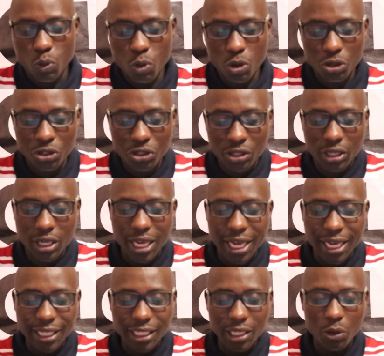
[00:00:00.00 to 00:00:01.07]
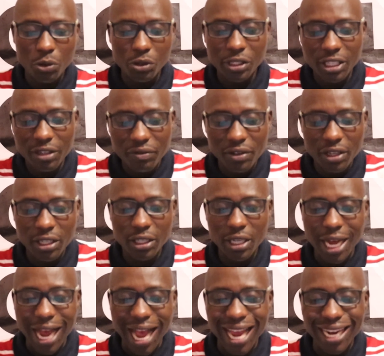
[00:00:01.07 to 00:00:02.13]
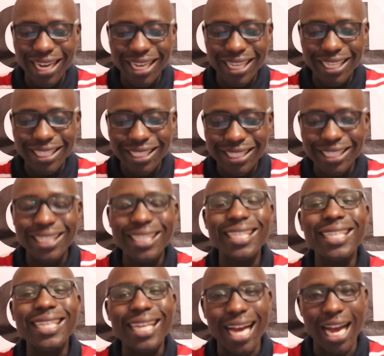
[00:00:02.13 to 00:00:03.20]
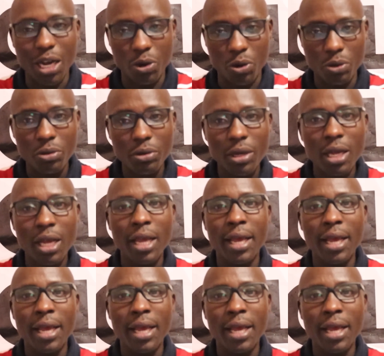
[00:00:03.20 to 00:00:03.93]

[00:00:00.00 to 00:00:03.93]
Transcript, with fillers: was exclusively handling tea cargo